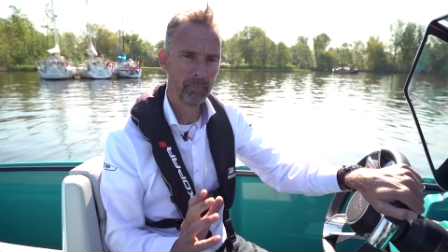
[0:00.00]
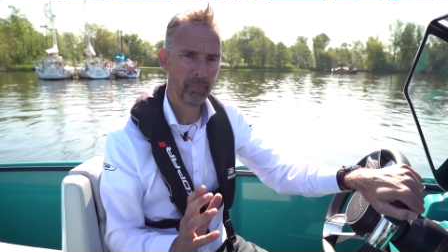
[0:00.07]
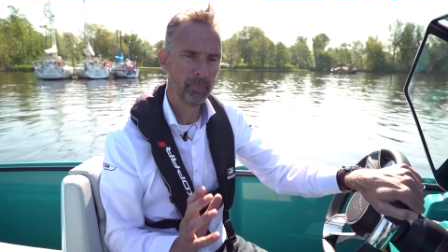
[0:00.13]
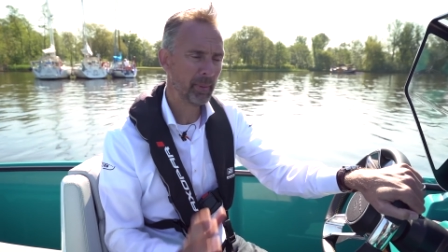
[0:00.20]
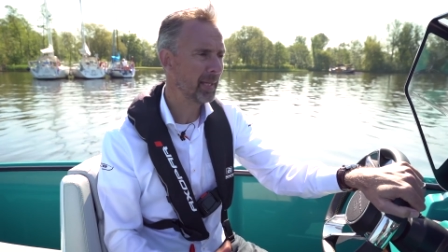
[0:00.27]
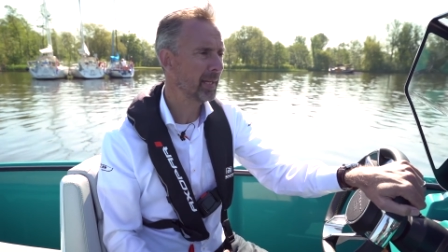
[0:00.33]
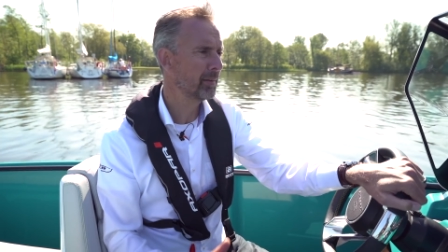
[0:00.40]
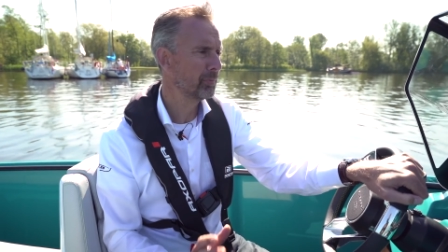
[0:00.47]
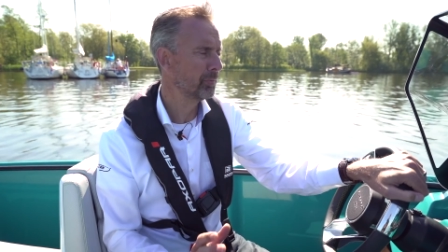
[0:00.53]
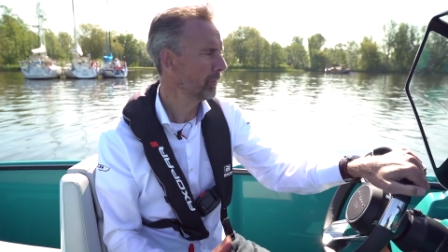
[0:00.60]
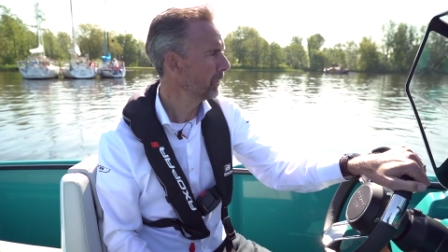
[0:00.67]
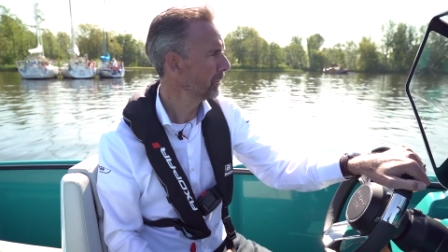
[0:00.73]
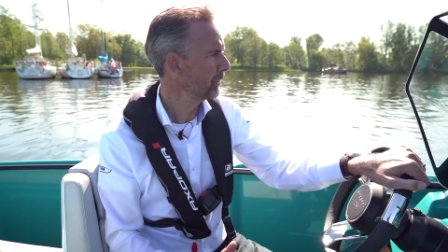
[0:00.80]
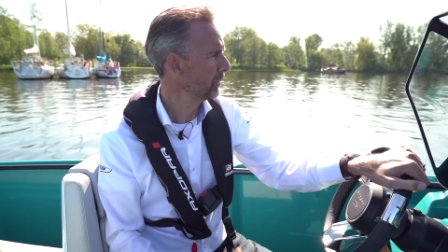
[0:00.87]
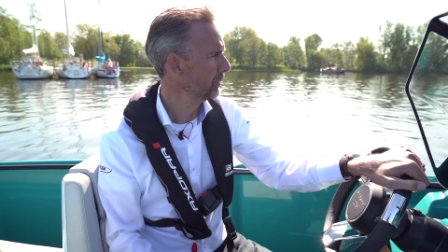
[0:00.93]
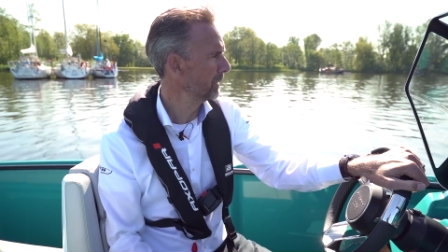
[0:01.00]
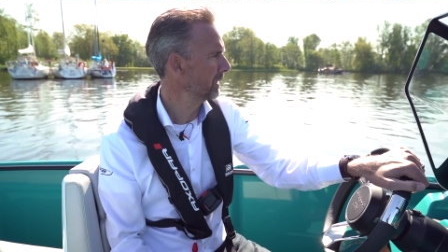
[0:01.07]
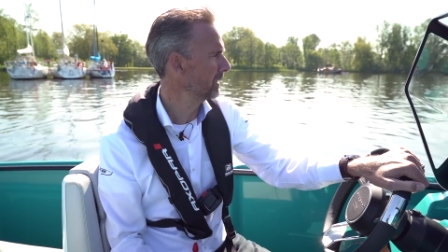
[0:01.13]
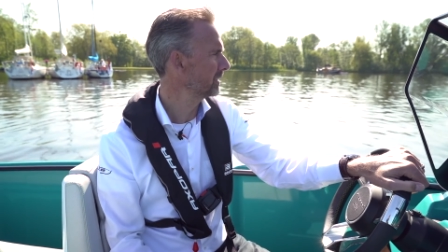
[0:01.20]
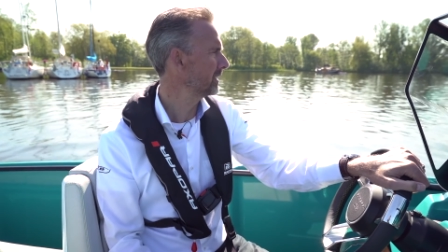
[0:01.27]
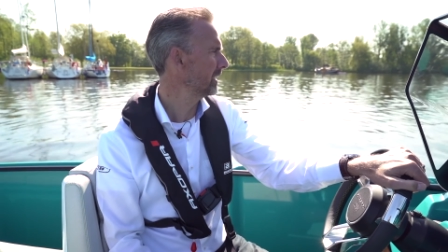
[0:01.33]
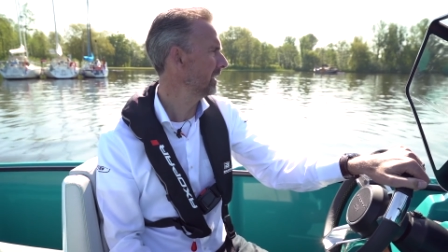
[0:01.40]
big volume in
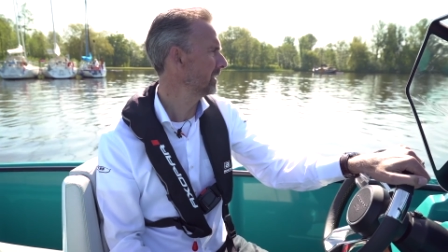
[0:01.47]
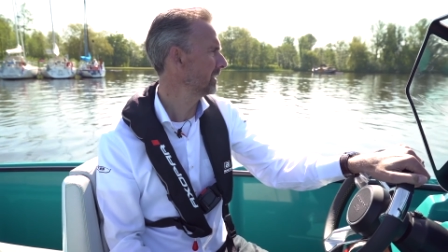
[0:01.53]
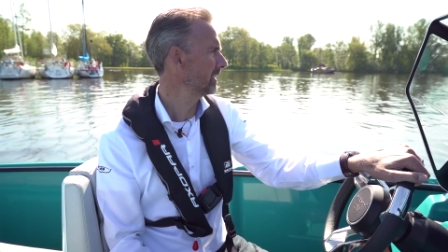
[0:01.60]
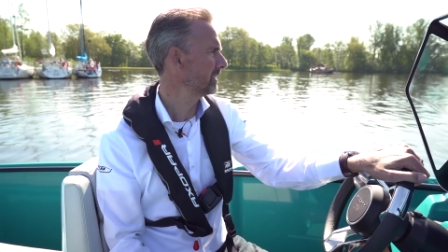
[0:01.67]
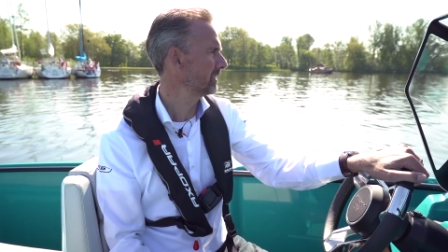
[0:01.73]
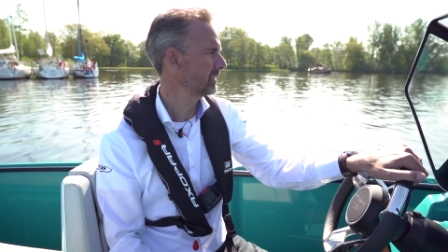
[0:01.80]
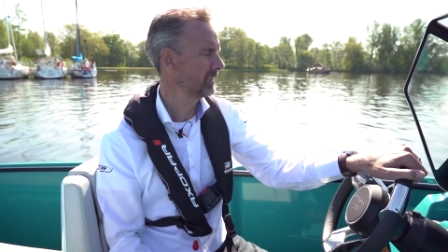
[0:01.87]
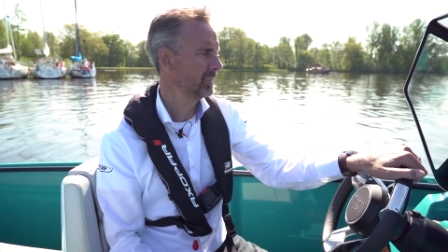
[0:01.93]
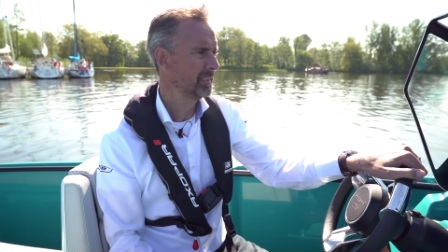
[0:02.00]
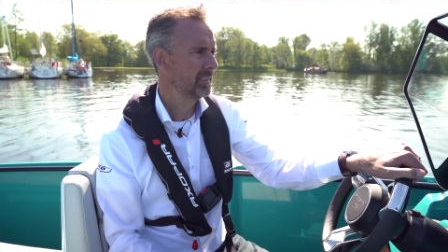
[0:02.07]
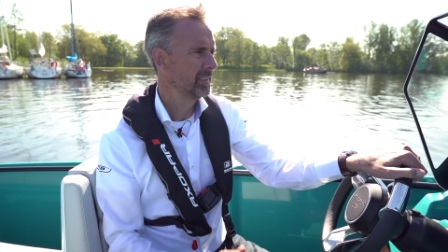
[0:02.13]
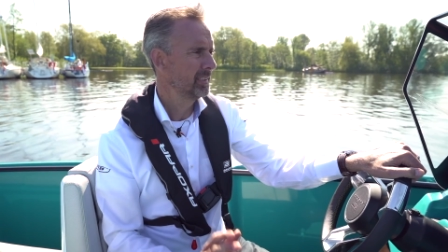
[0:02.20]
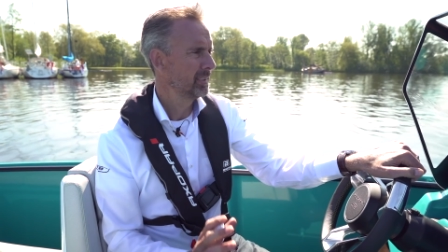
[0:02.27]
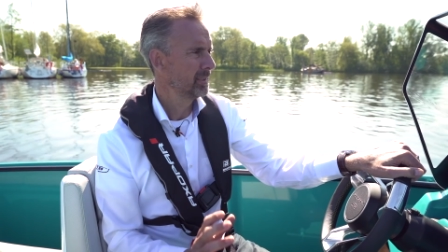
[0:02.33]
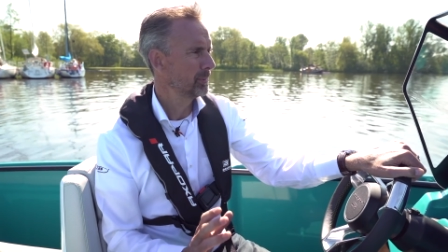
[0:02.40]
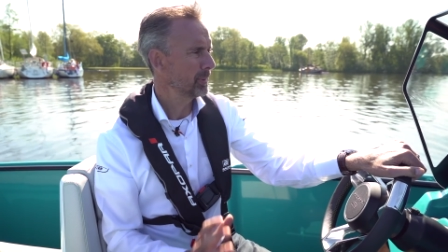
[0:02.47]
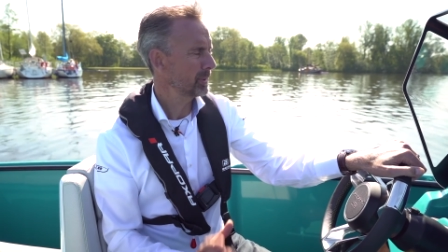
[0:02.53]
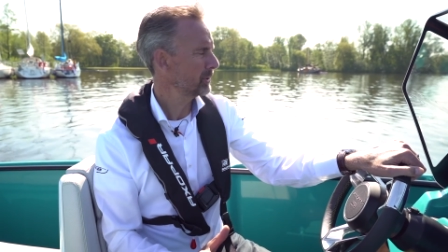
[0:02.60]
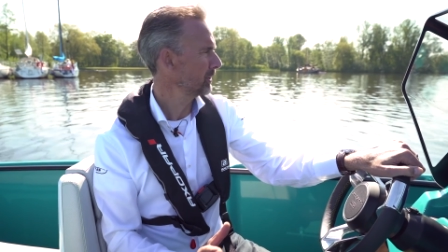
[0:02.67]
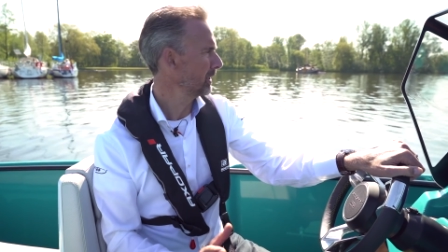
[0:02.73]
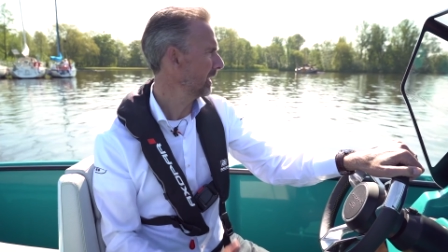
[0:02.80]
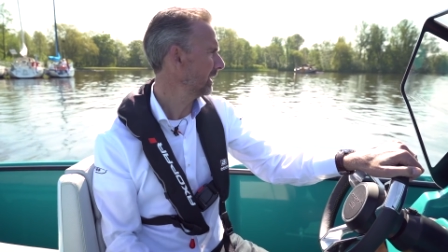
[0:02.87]
the cylinders,
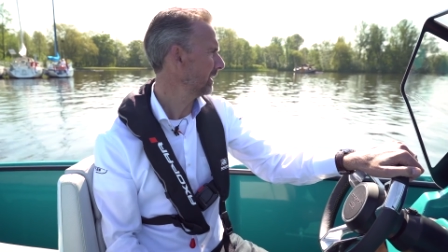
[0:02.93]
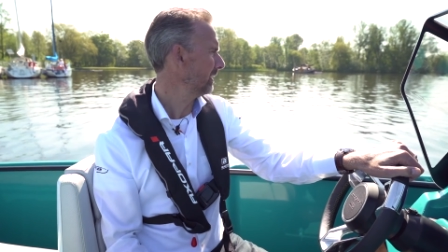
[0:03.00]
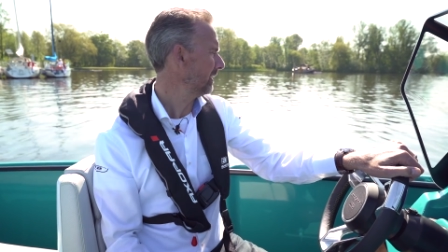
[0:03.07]
what you get